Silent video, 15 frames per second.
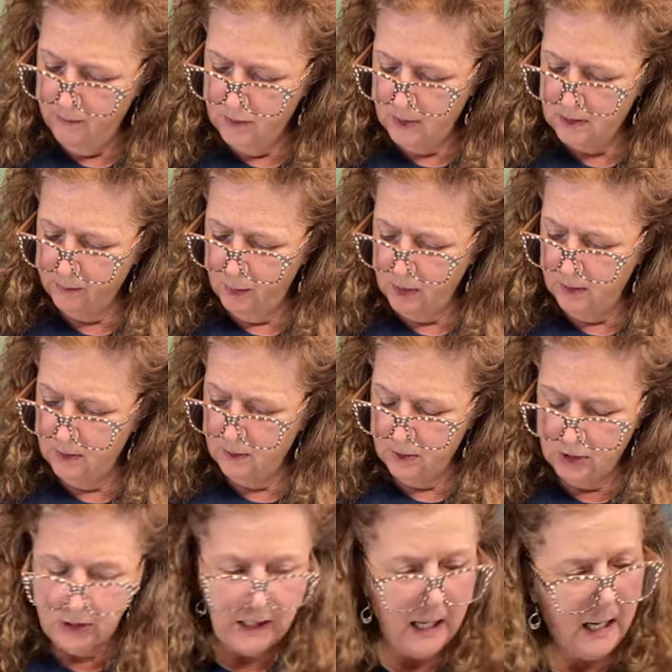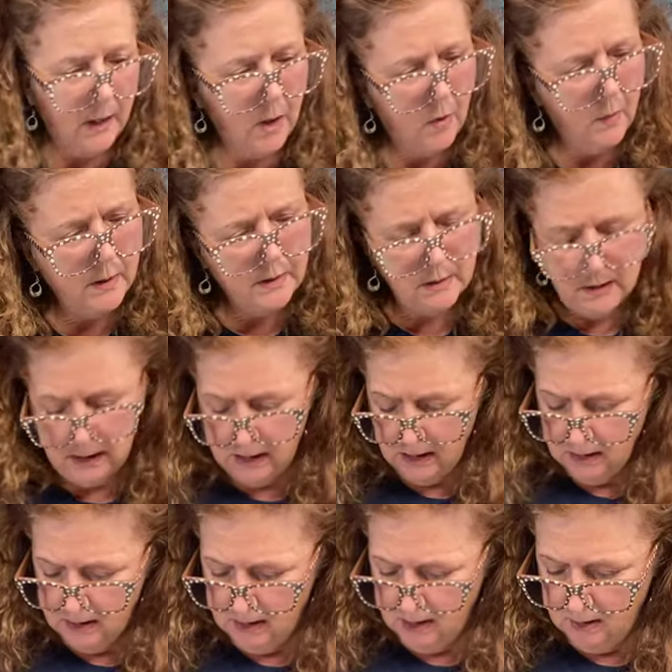just put a little shadow
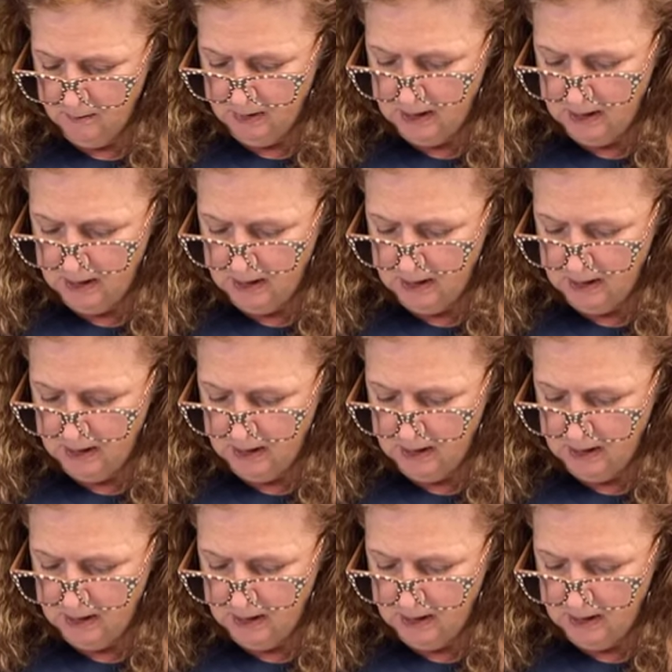underneath here